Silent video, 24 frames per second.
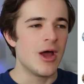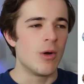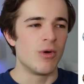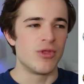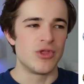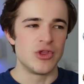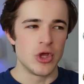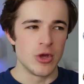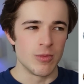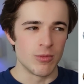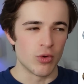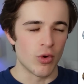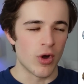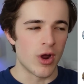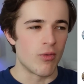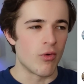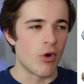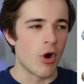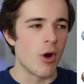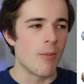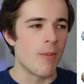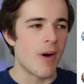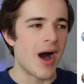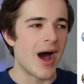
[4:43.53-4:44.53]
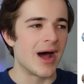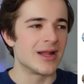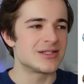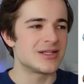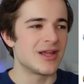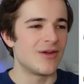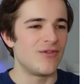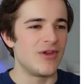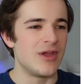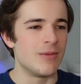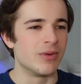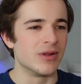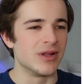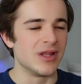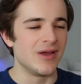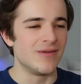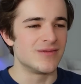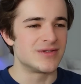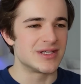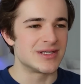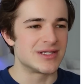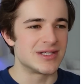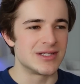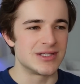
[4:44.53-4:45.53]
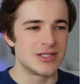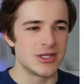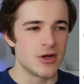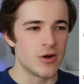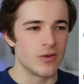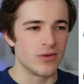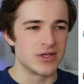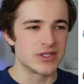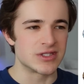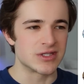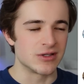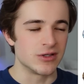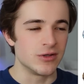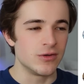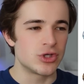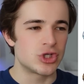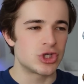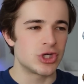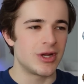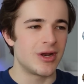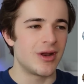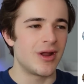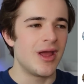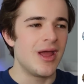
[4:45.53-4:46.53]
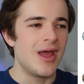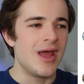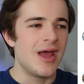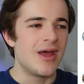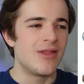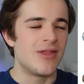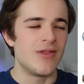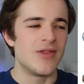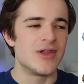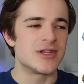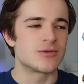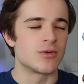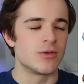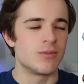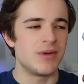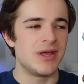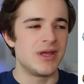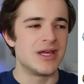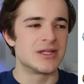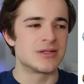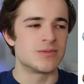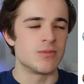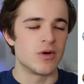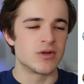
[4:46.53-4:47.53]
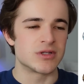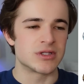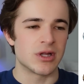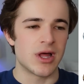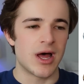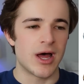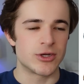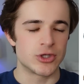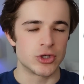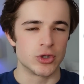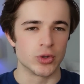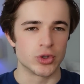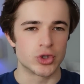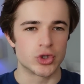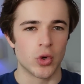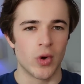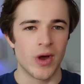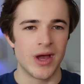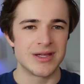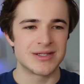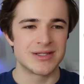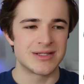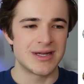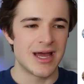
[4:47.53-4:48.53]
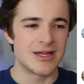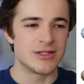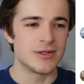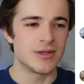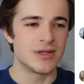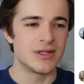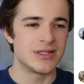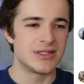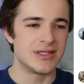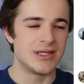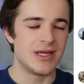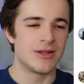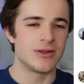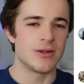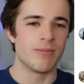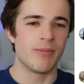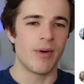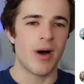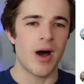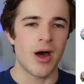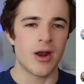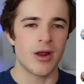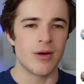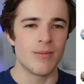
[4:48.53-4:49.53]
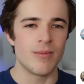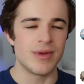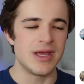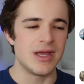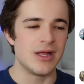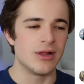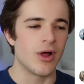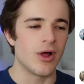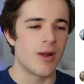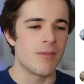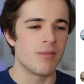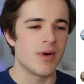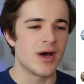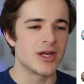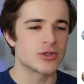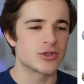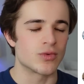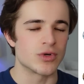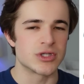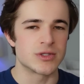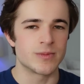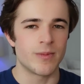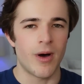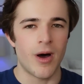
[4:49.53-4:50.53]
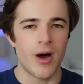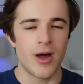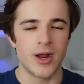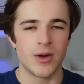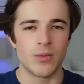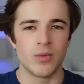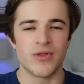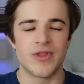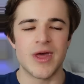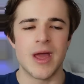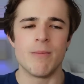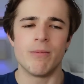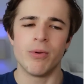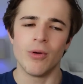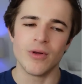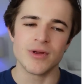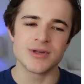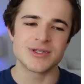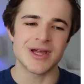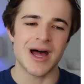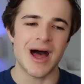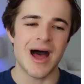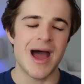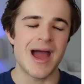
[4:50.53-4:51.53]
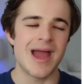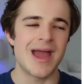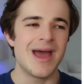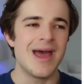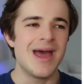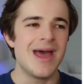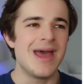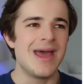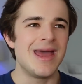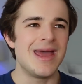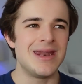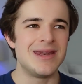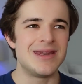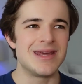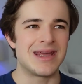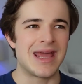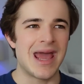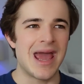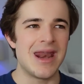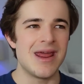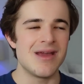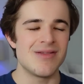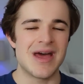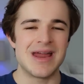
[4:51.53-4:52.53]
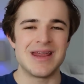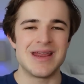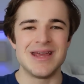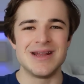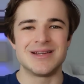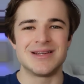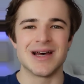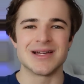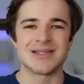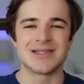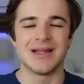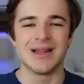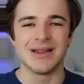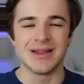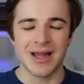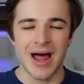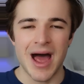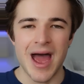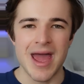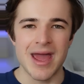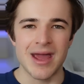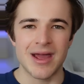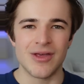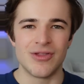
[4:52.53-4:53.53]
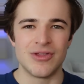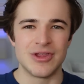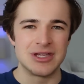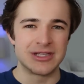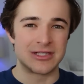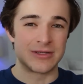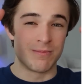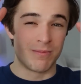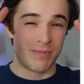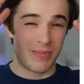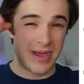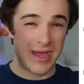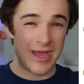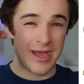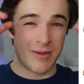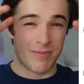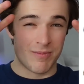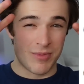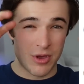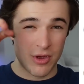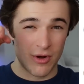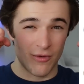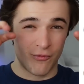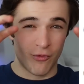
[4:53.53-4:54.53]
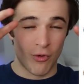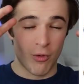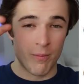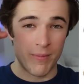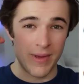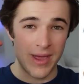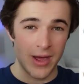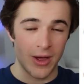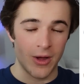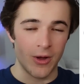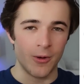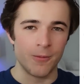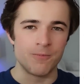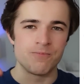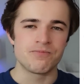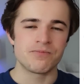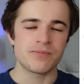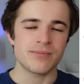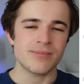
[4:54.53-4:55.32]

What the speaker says: with humanoid robots. If he believes this is the only solution, then this would be his most logical choice. And as you can see at the bottom, Elon Musk responded with a bullseye, indicating that he doesn't like this big, beautiful bill